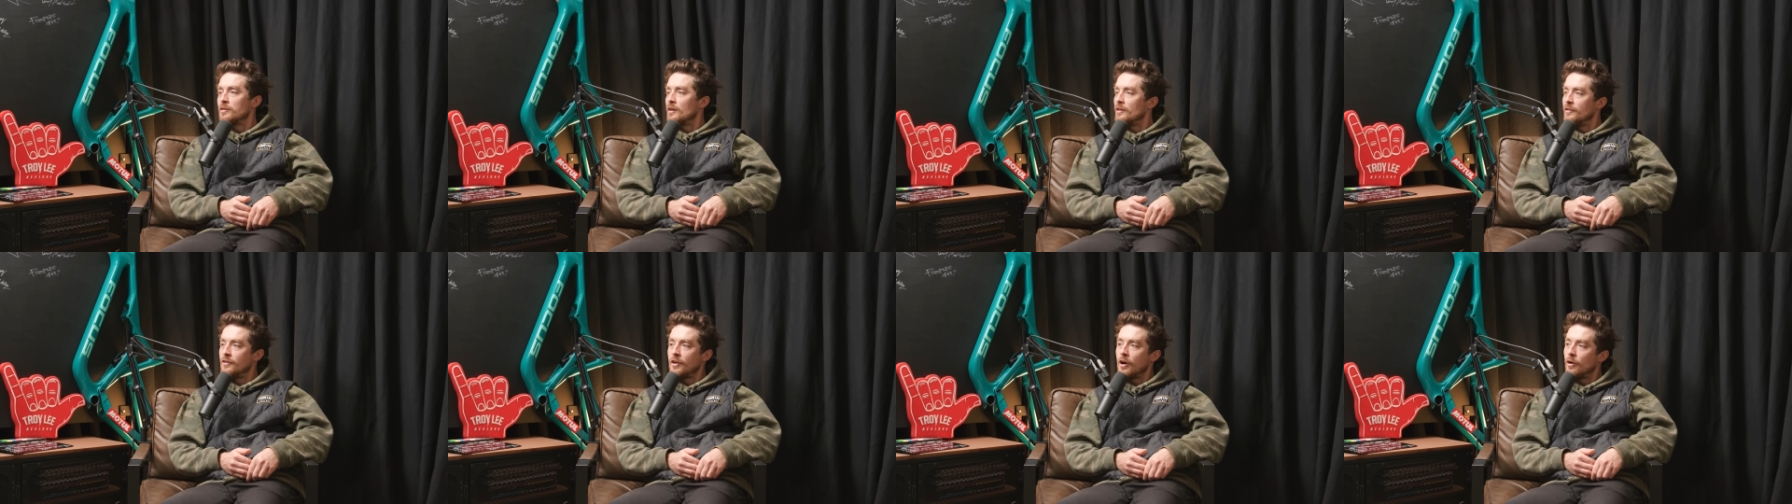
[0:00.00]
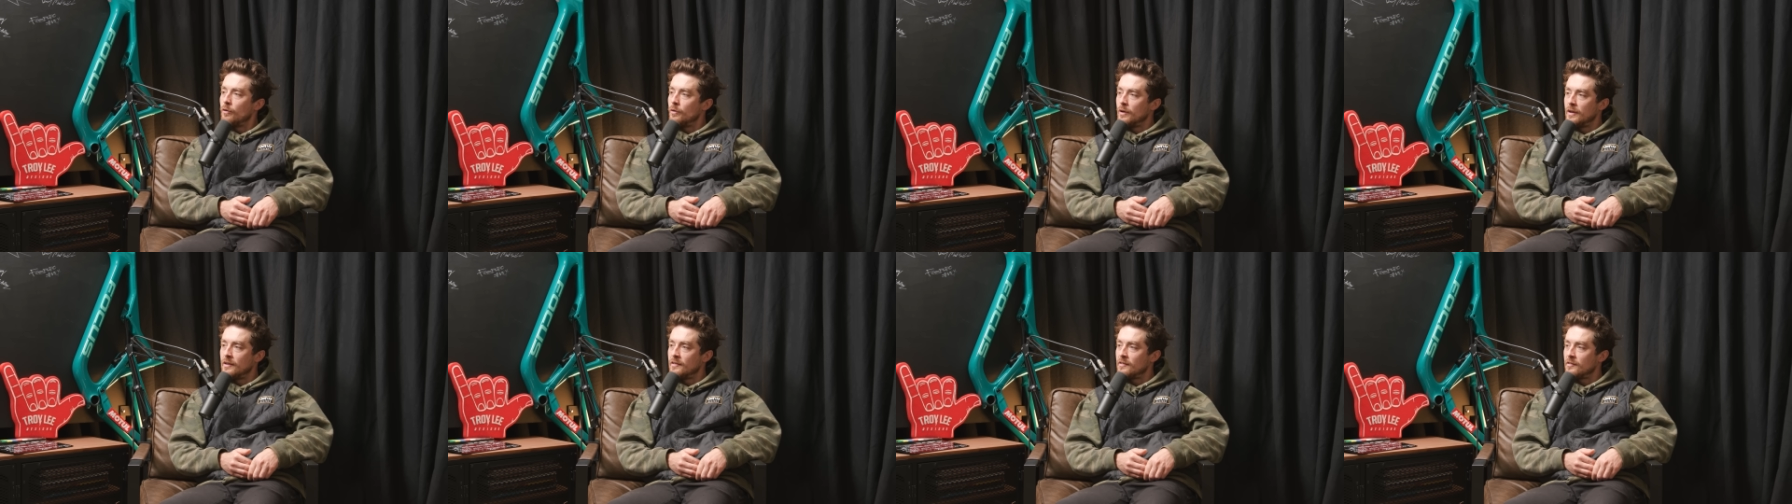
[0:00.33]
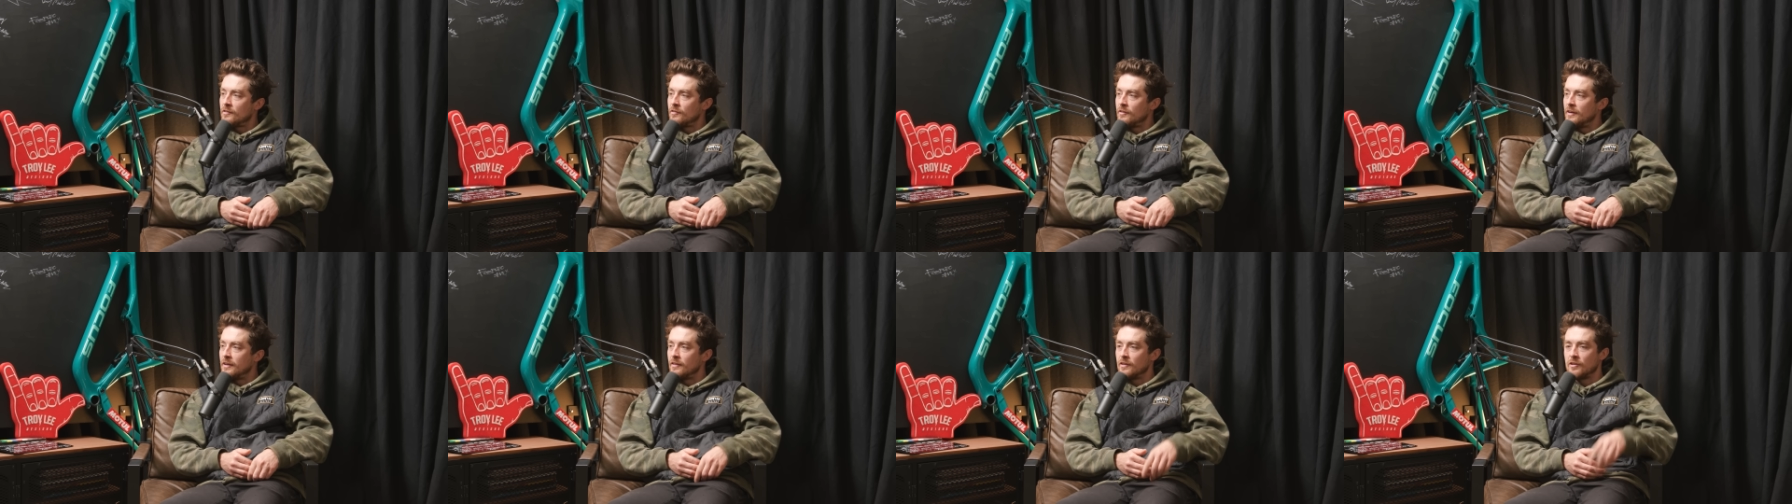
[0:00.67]
like no
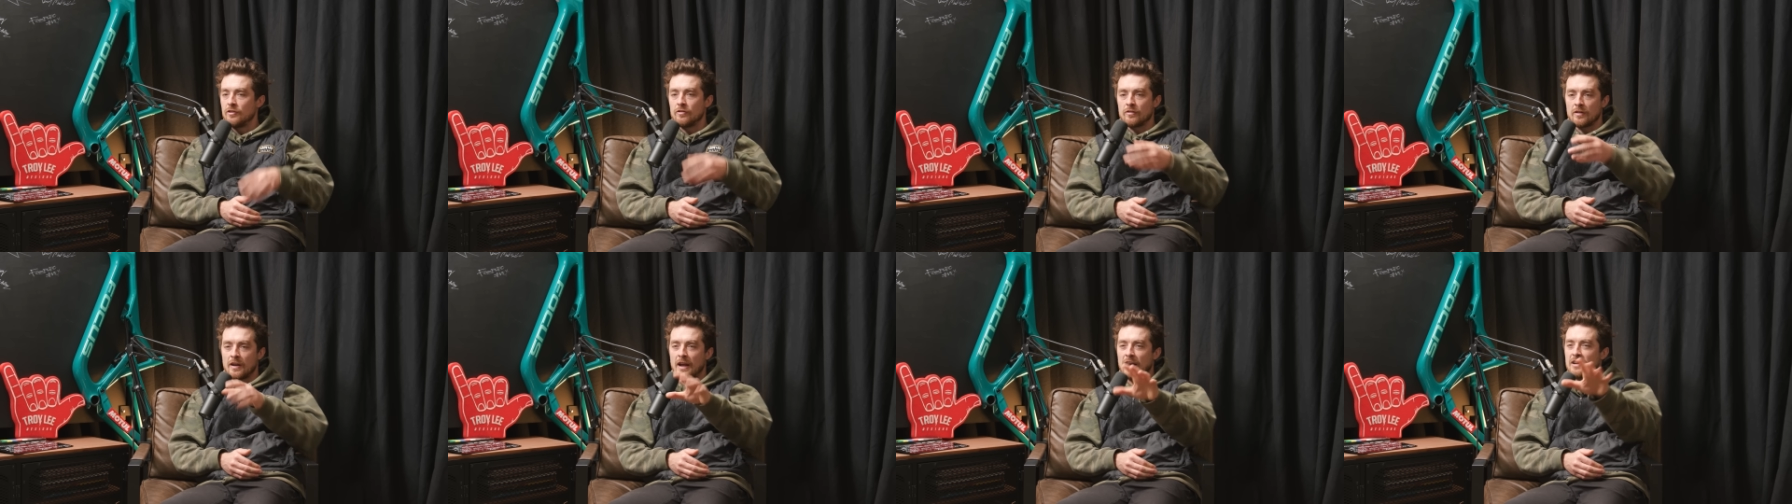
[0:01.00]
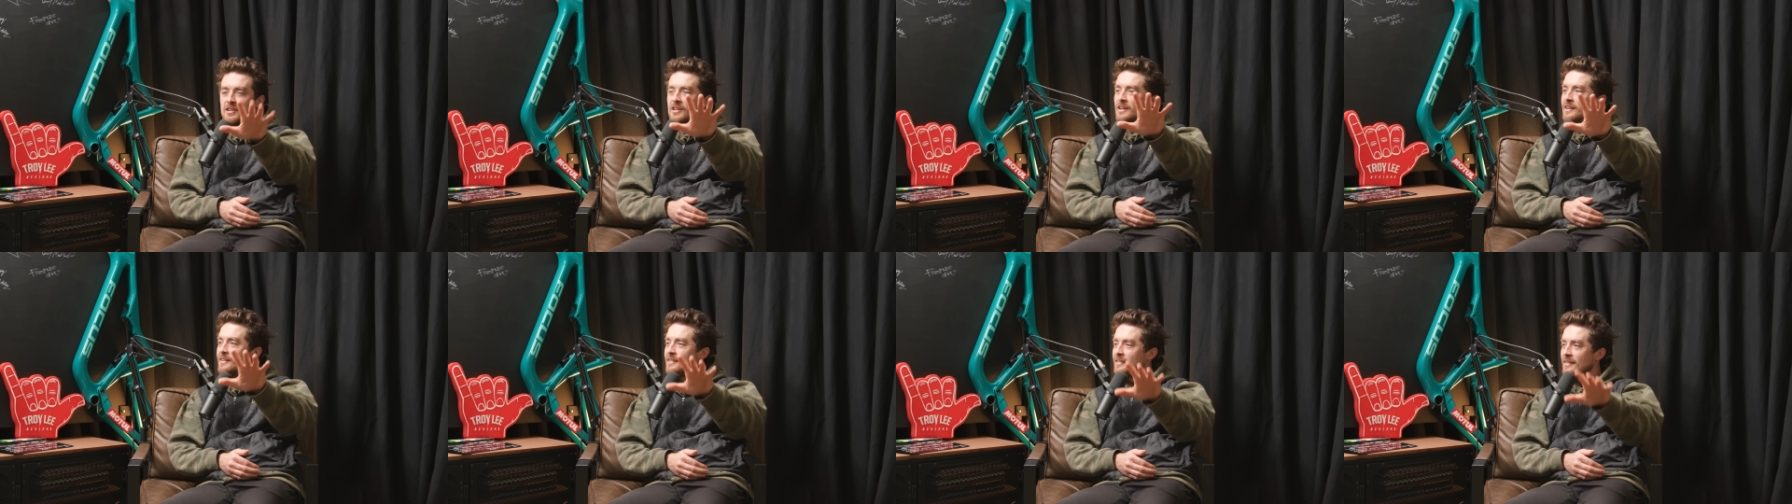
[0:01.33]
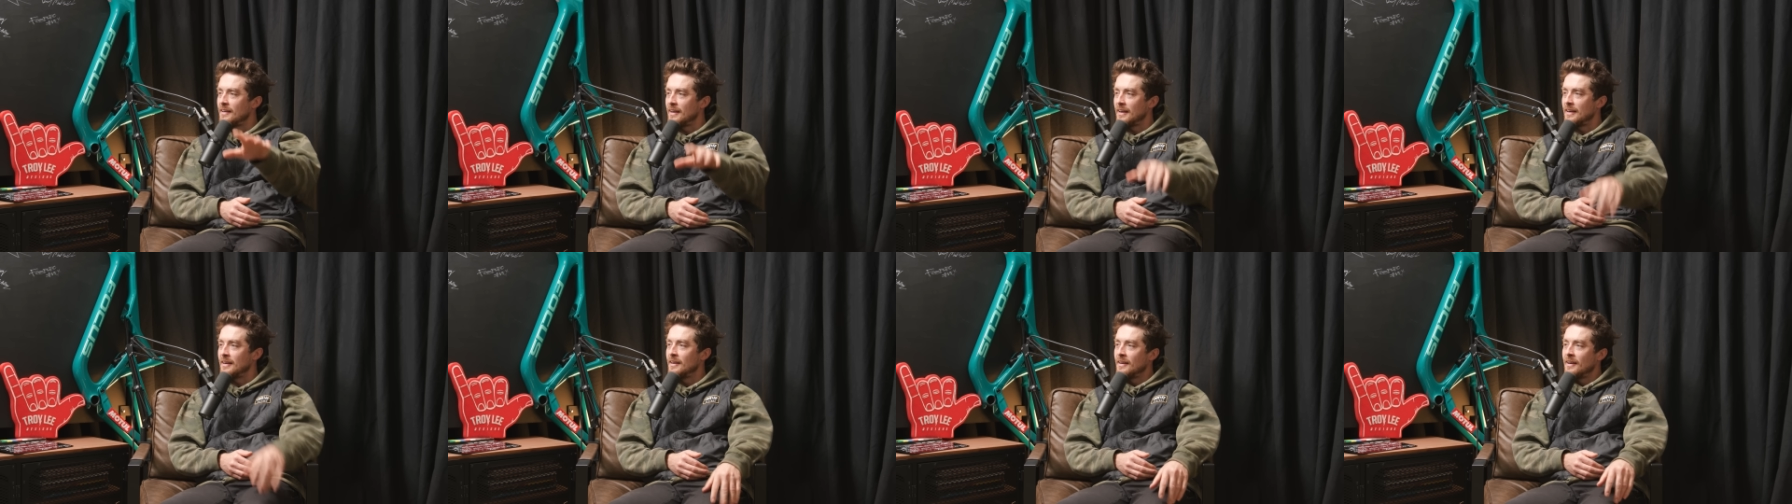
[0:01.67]
history that you can actually
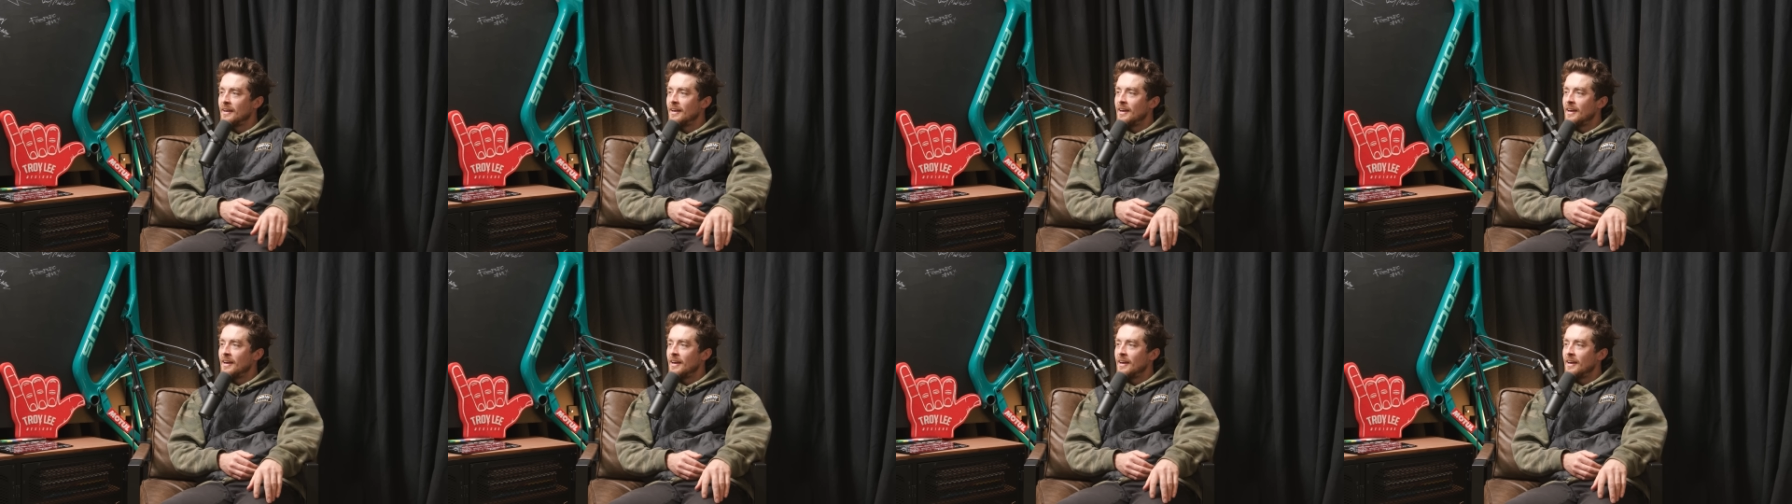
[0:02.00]
see.